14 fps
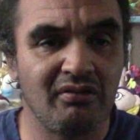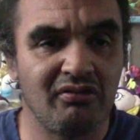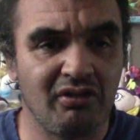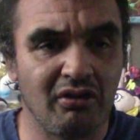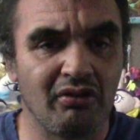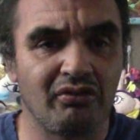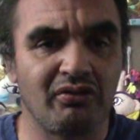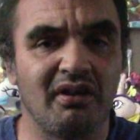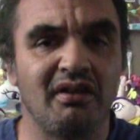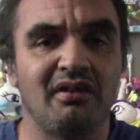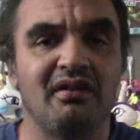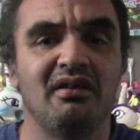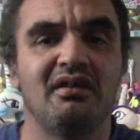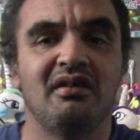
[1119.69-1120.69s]

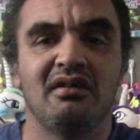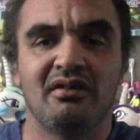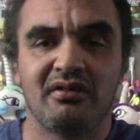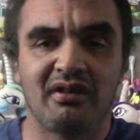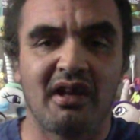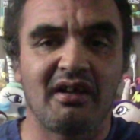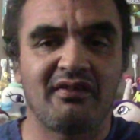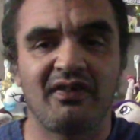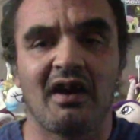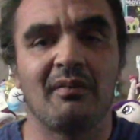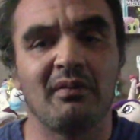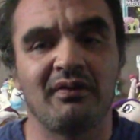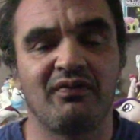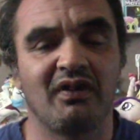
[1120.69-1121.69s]
children slash
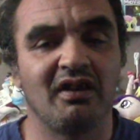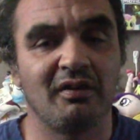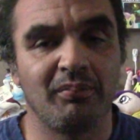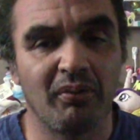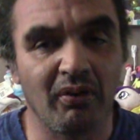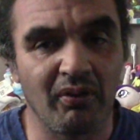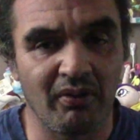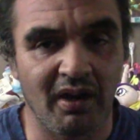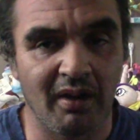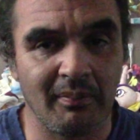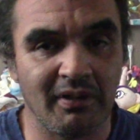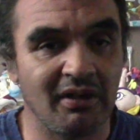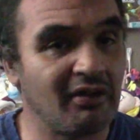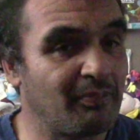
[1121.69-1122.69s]
family-friendly
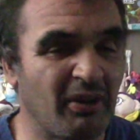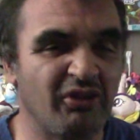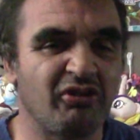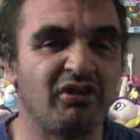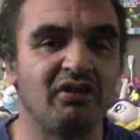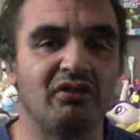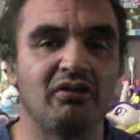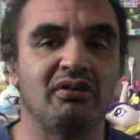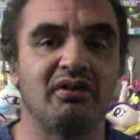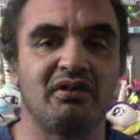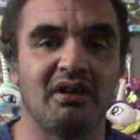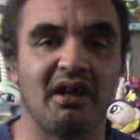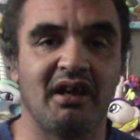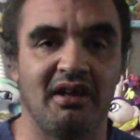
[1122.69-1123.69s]
programming, especially during the
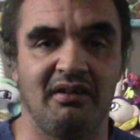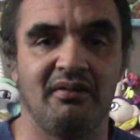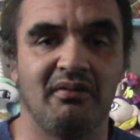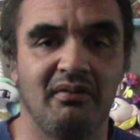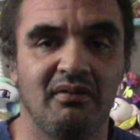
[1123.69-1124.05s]
day.